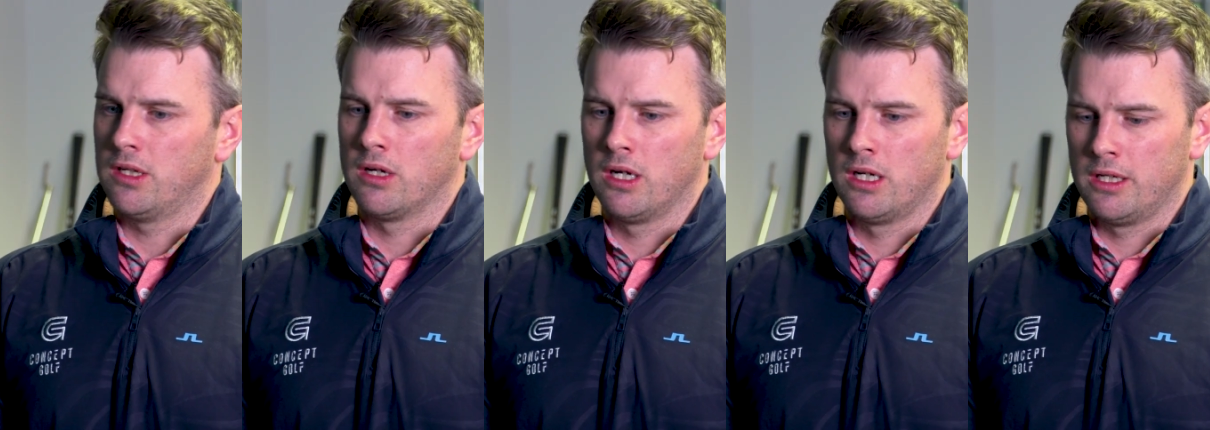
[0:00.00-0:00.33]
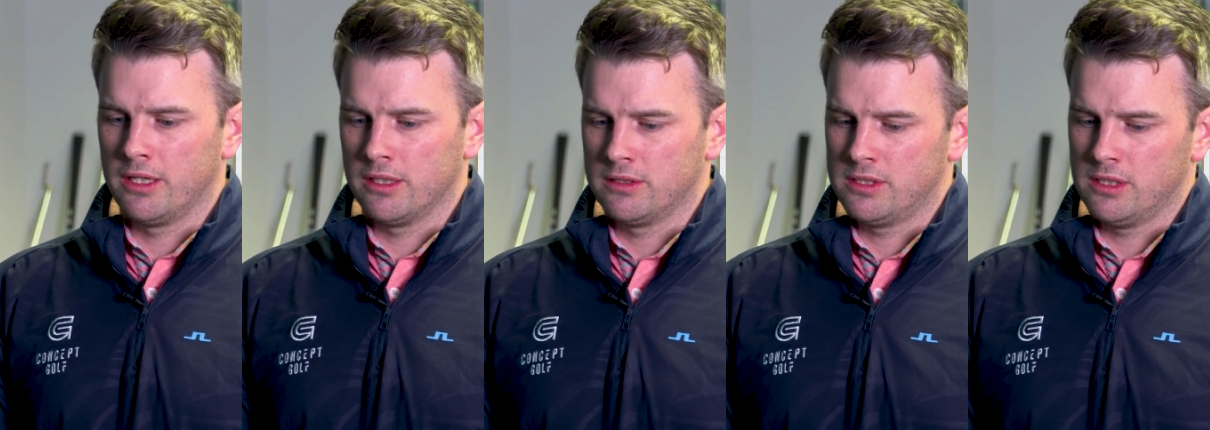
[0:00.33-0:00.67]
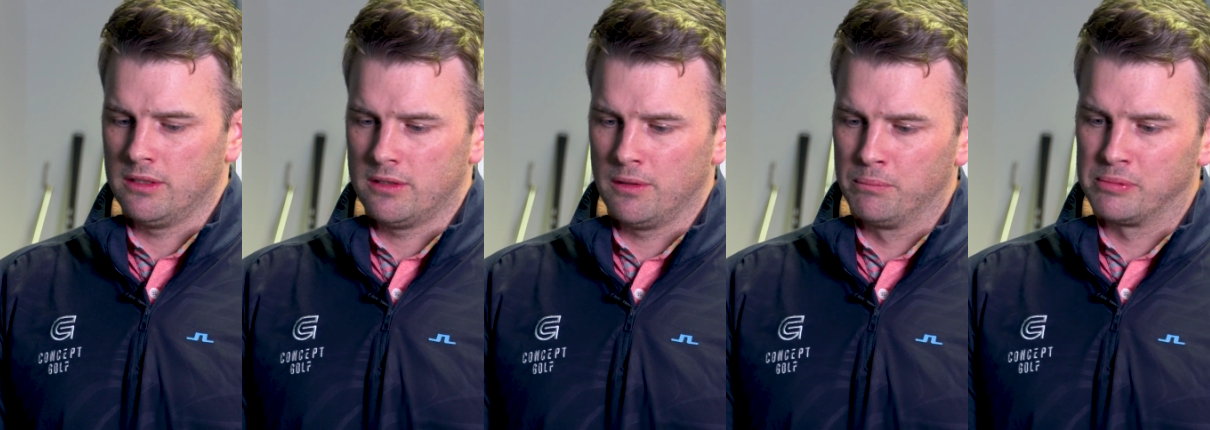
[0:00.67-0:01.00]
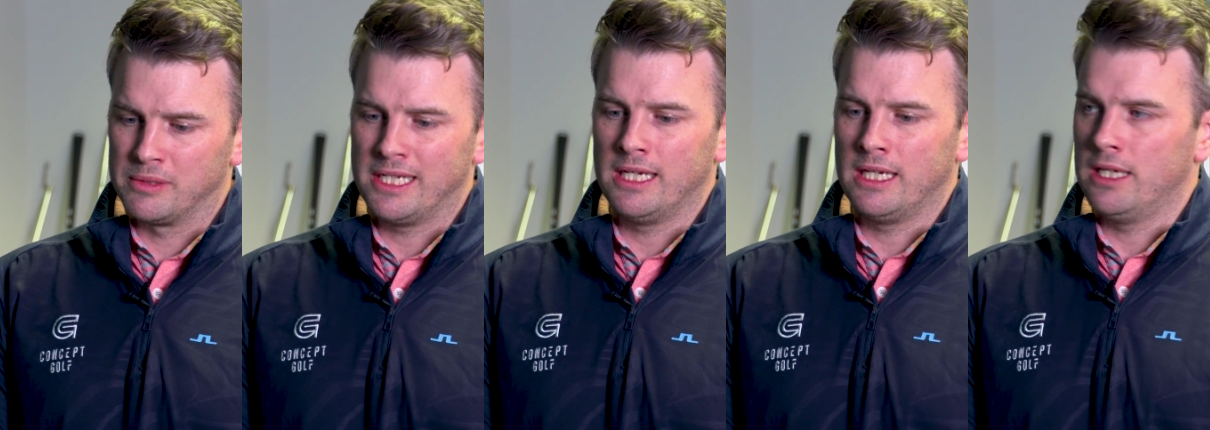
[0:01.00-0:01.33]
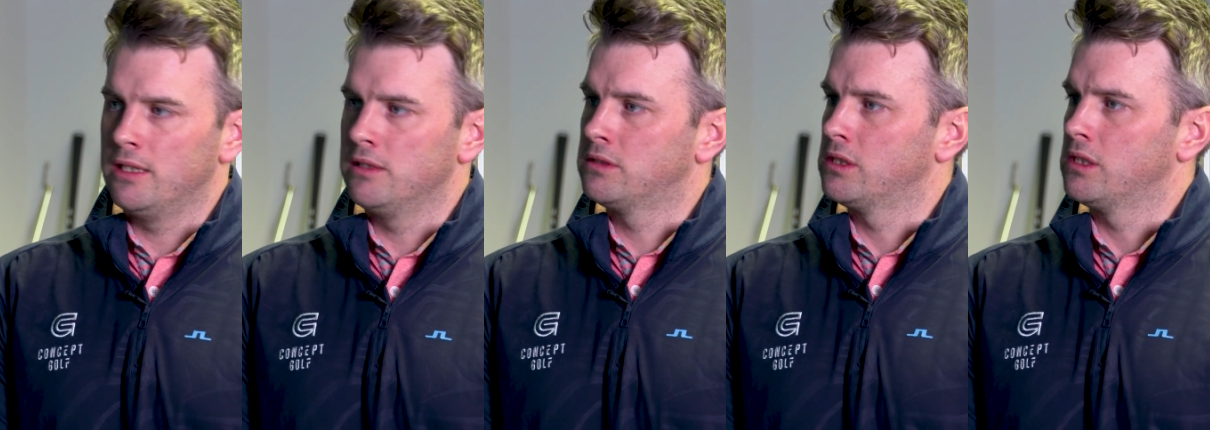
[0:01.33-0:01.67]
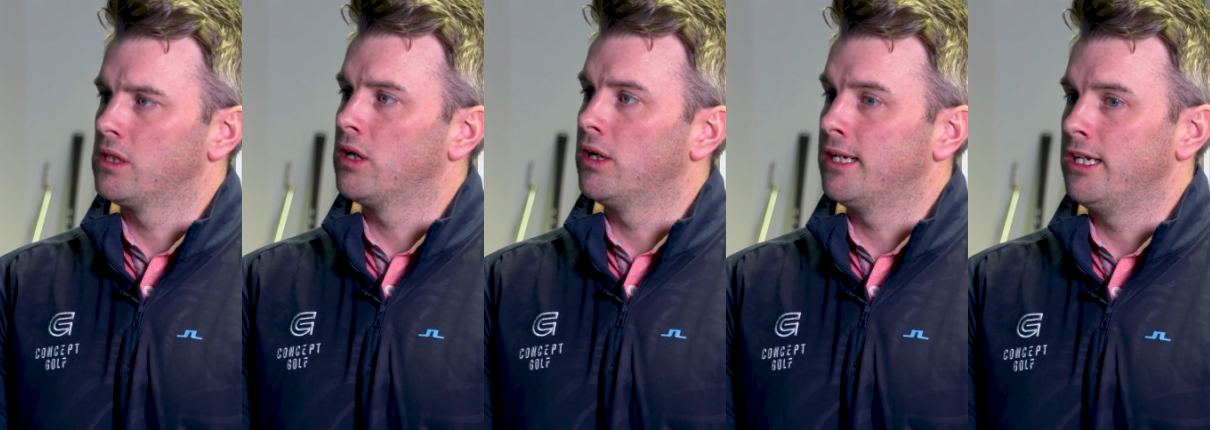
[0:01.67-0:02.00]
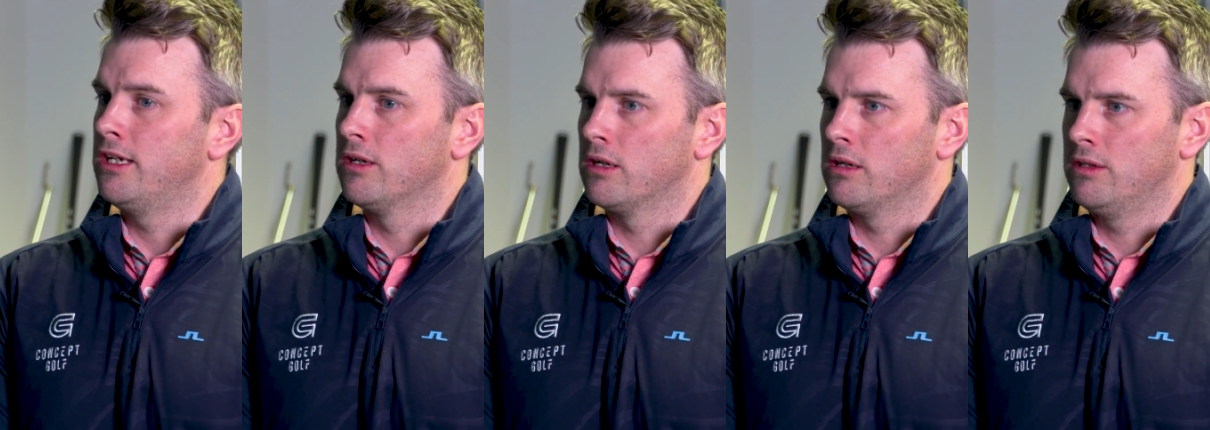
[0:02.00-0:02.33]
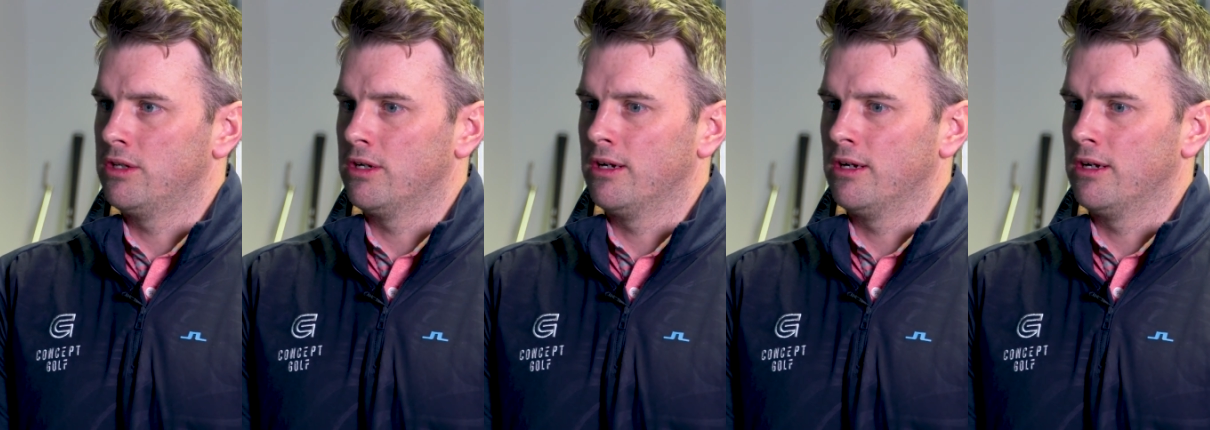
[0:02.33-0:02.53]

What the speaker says: earlier, to bring it into kind of